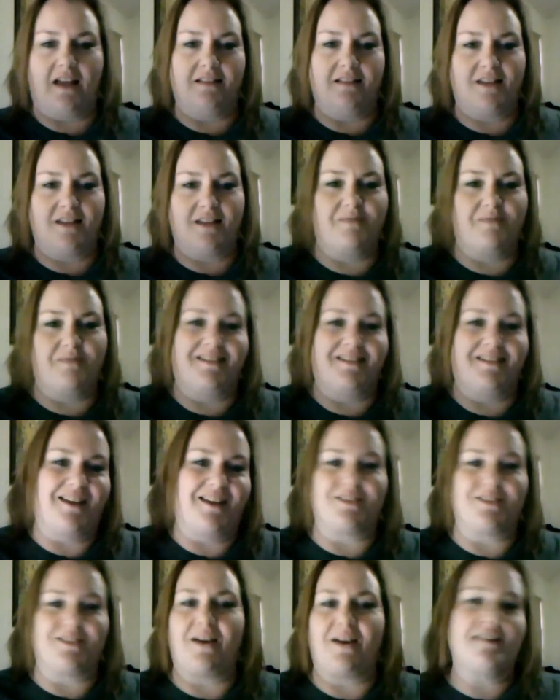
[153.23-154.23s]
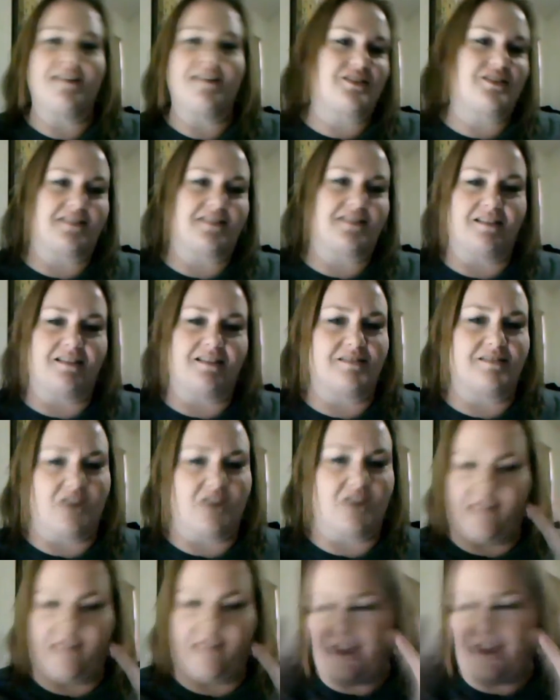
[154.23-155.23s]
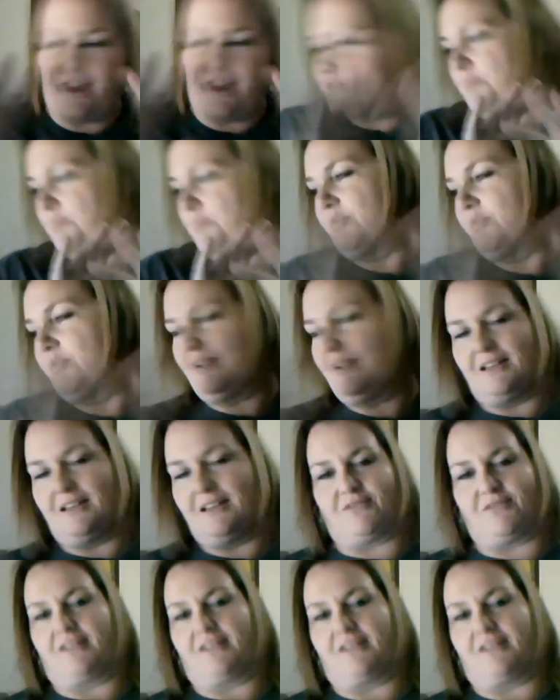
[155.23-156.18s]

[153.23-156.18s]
is coming down. So I just saw that completely different